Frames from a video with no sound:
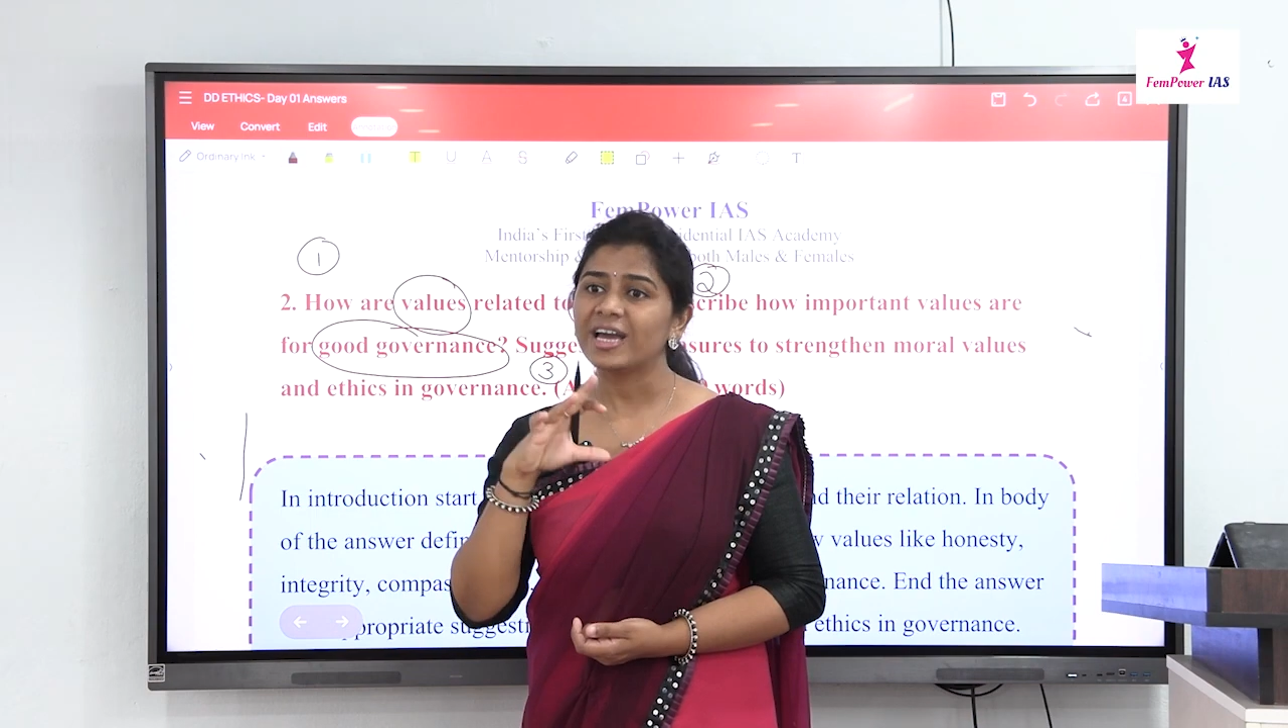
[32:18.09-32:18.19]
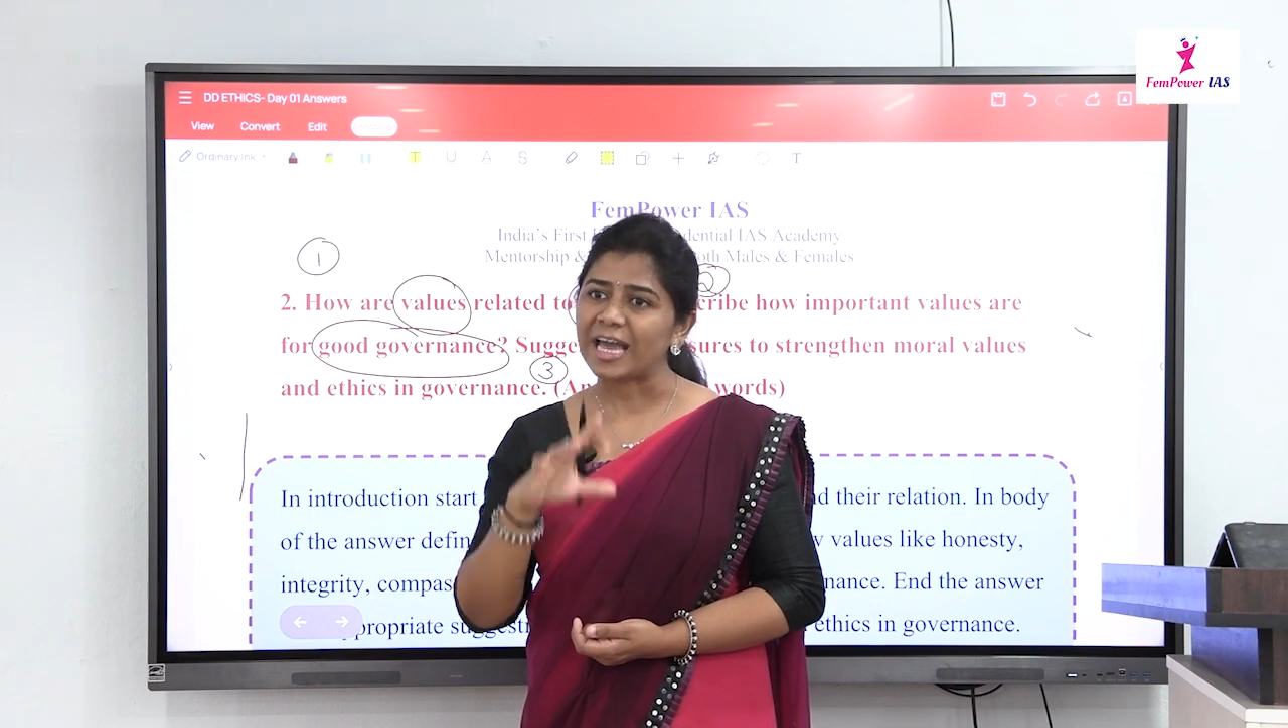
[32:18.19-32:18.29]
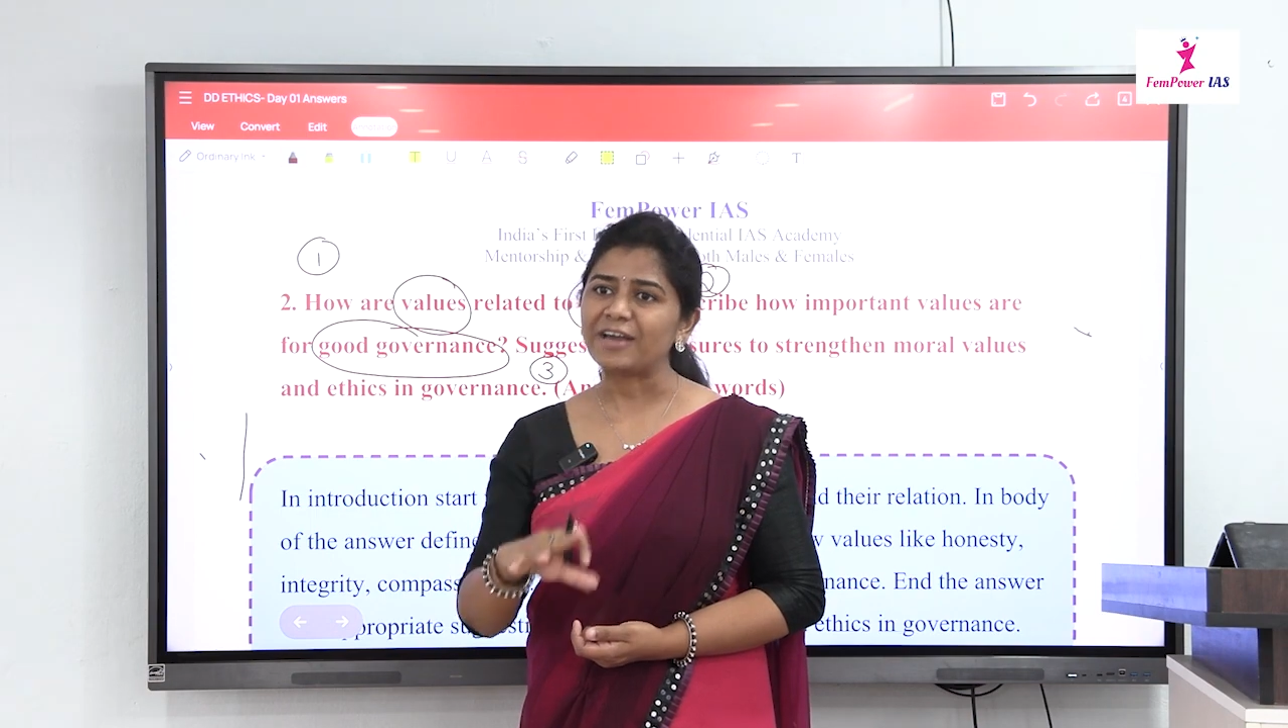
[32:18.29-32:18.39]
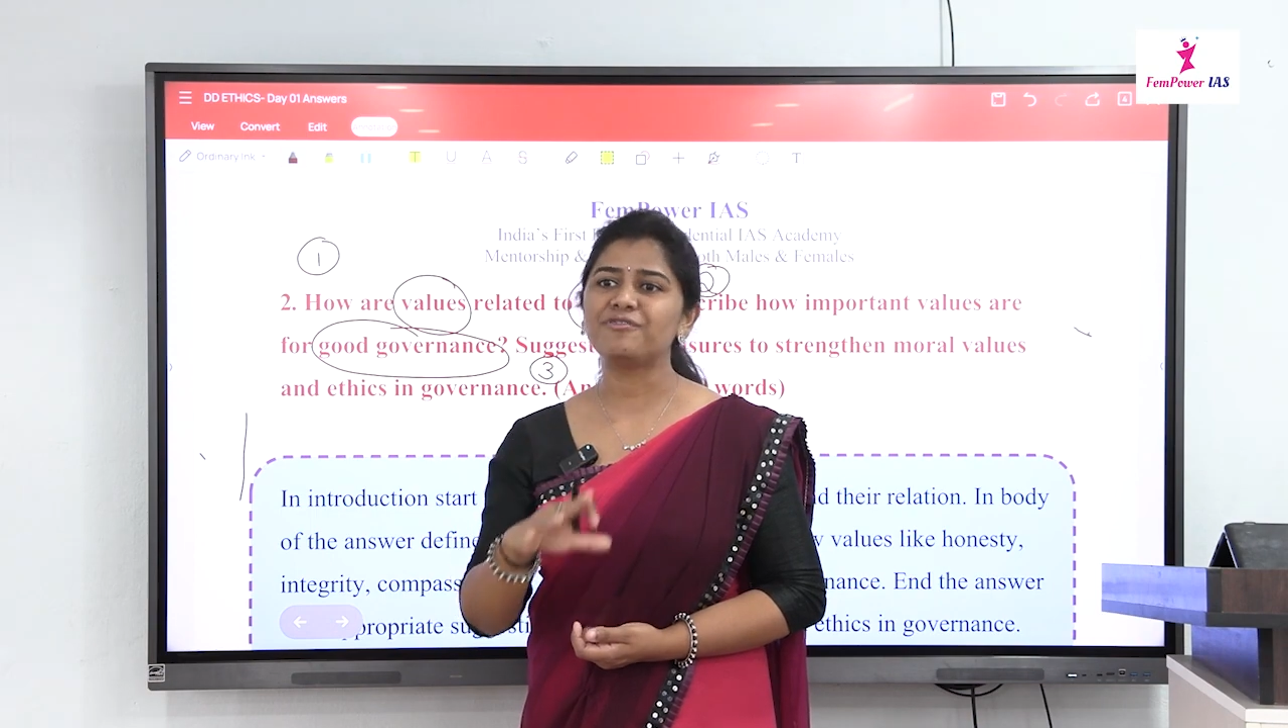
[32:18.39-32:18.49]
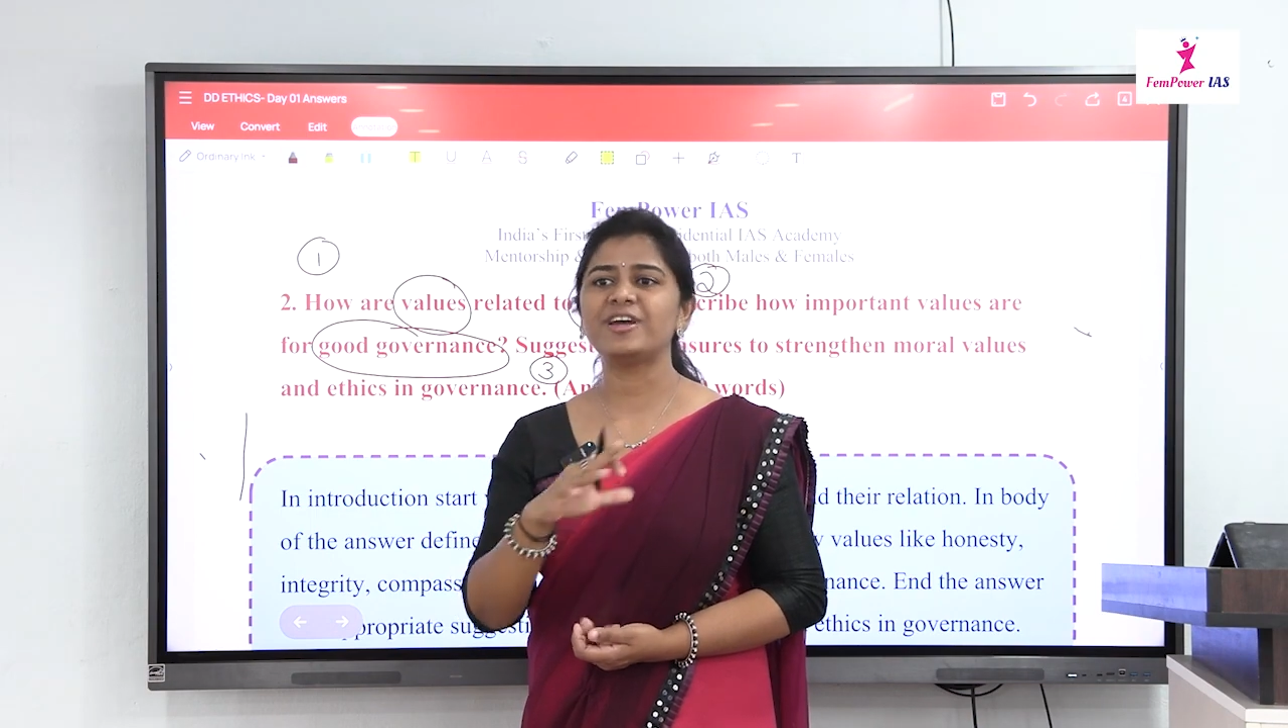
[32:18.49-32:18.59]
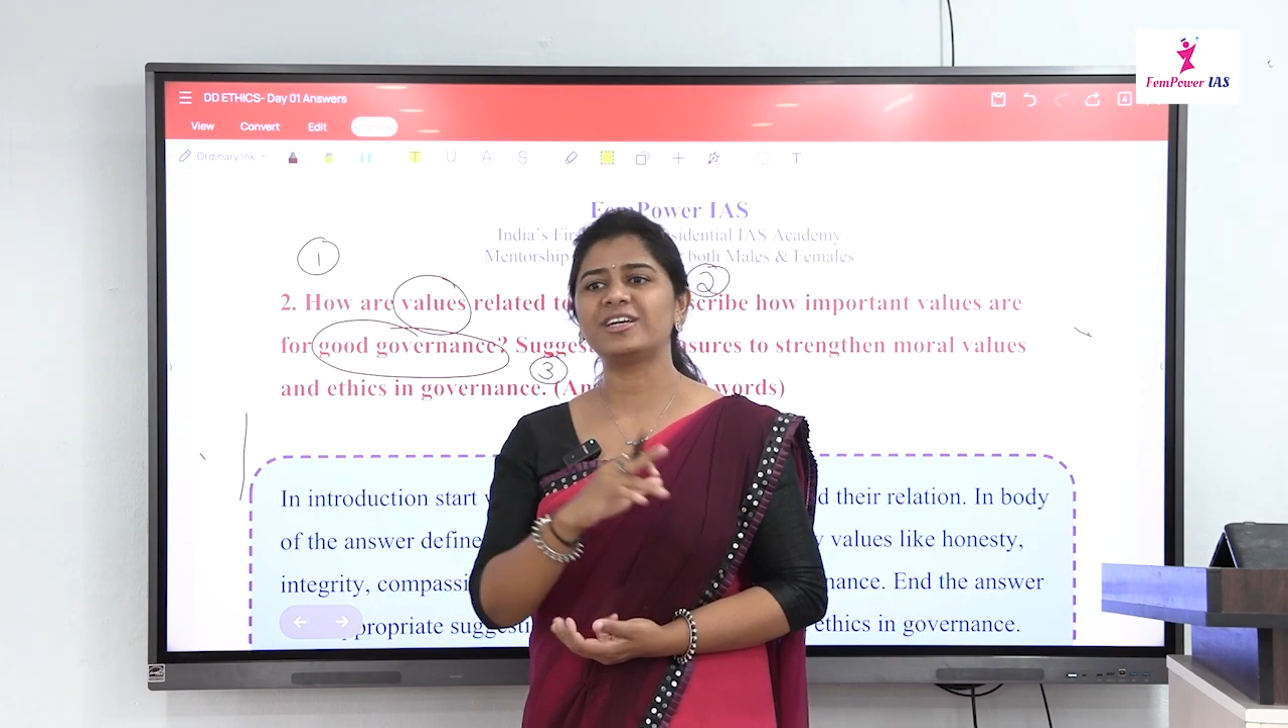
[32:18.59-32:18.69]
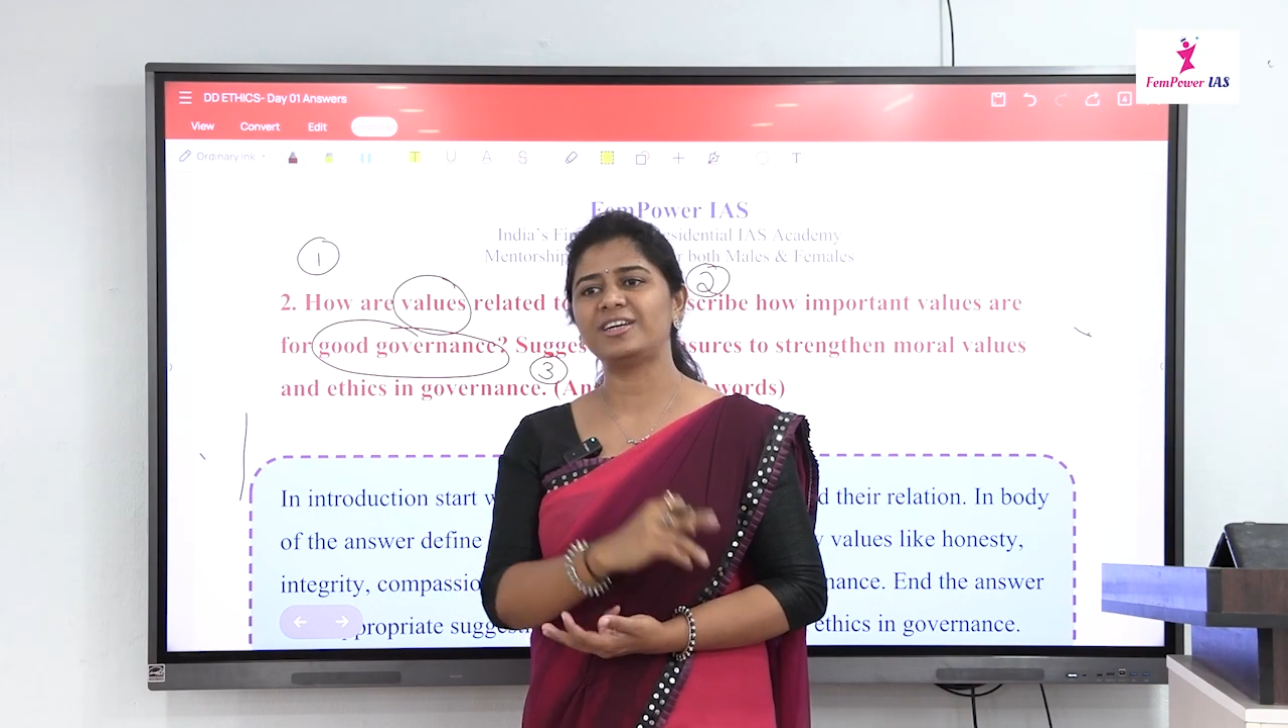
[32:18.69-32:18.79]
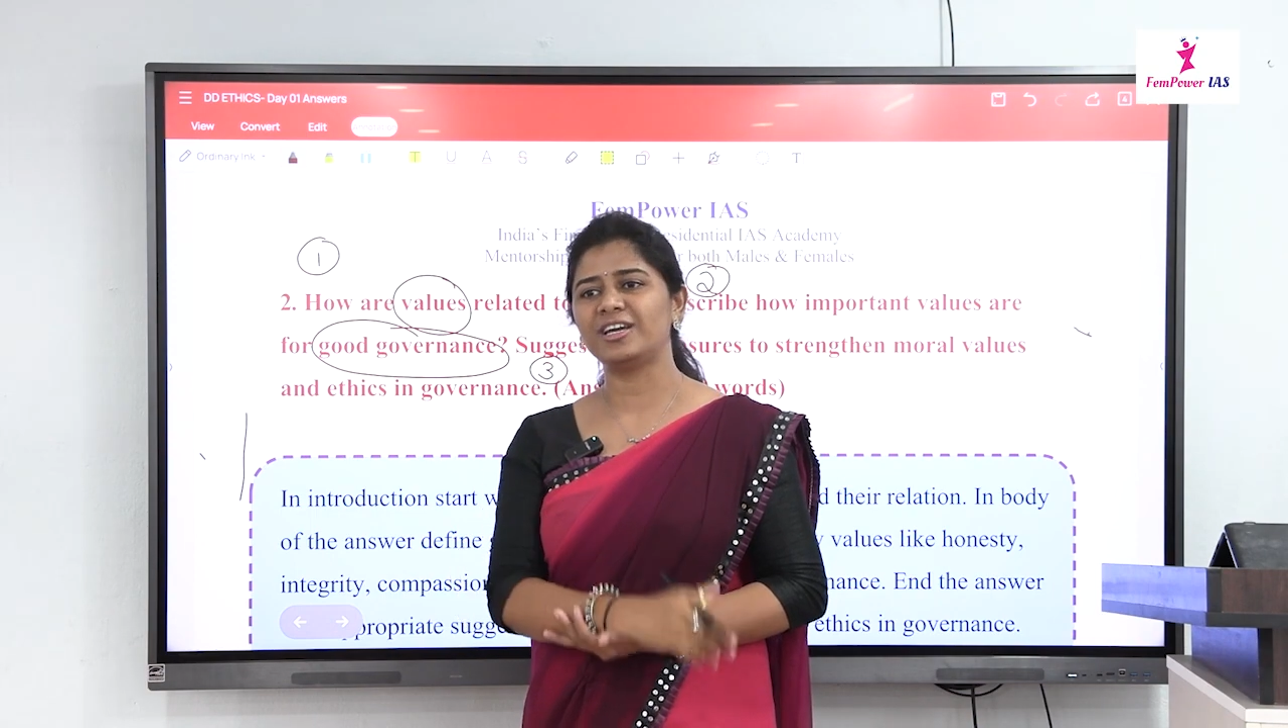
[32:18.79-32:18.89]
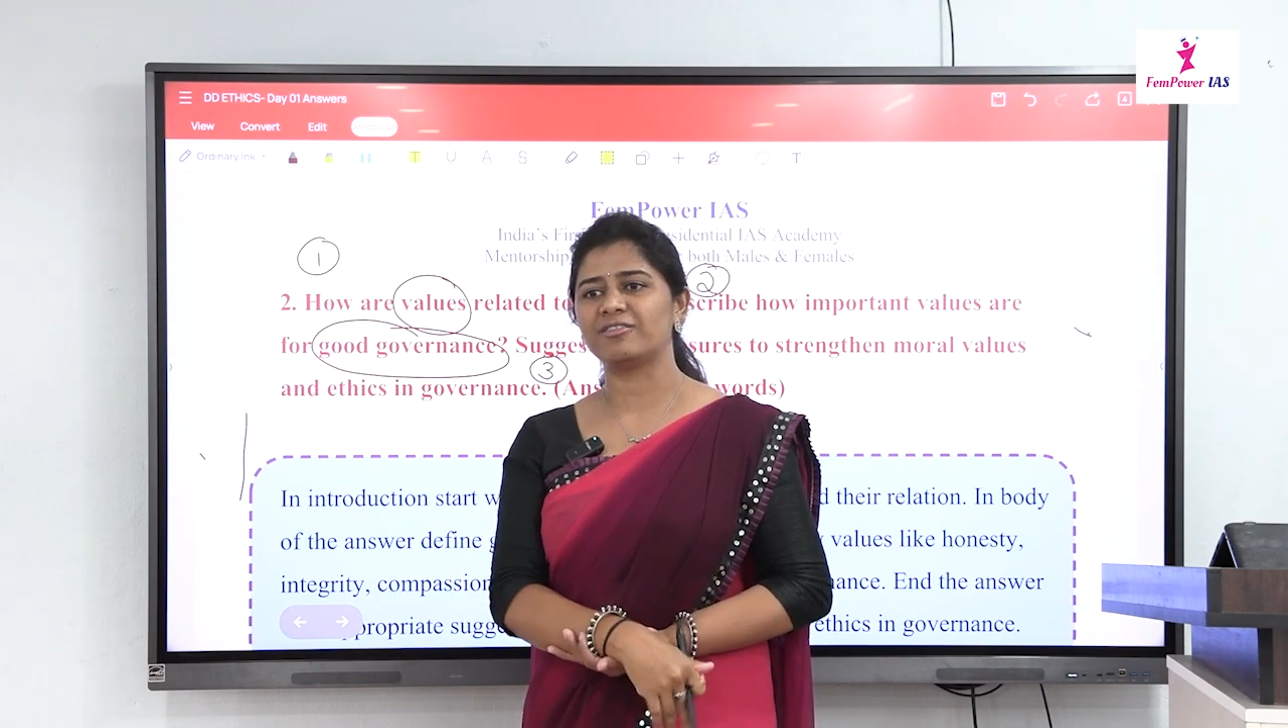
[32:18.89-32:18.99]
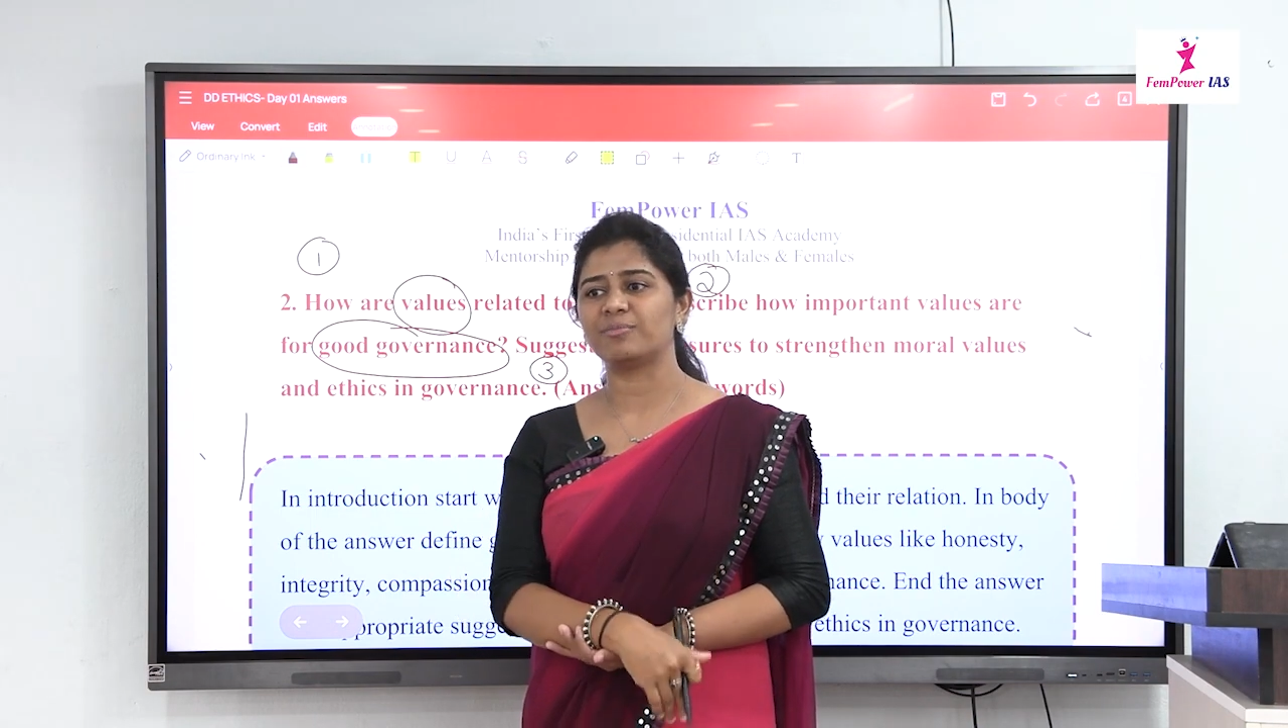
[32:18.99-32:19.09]

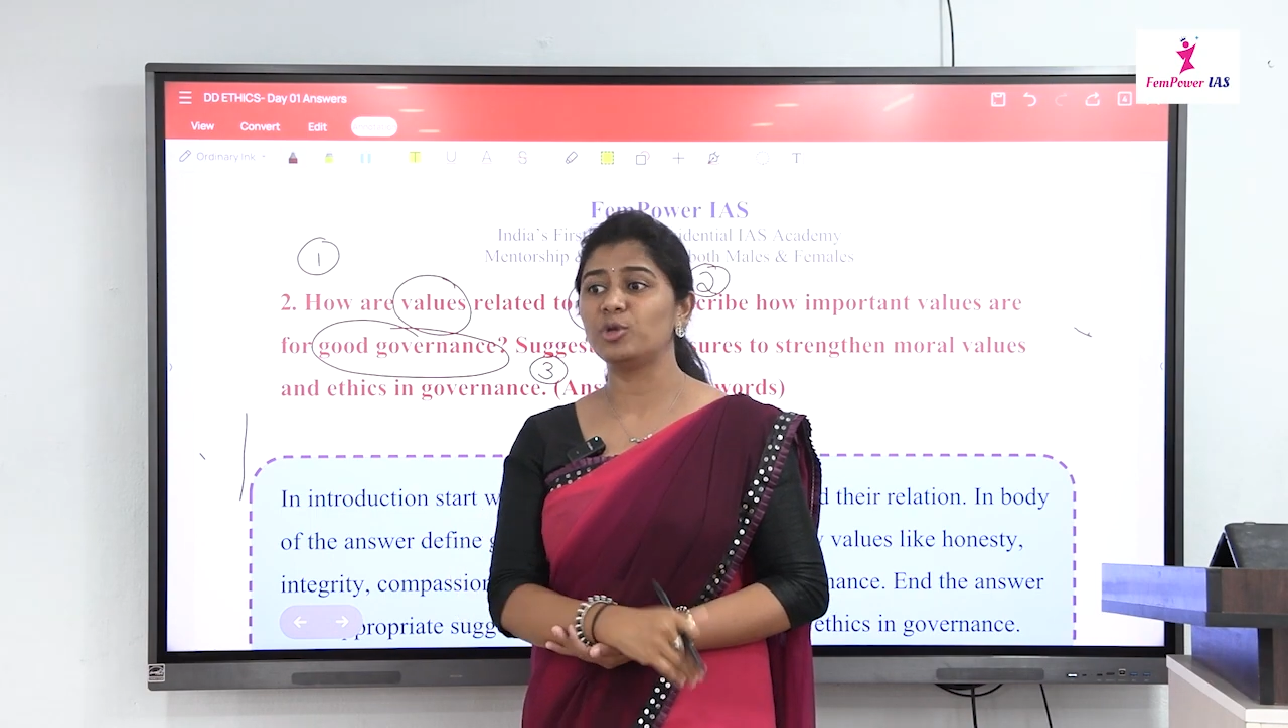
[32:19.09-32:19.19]
effective.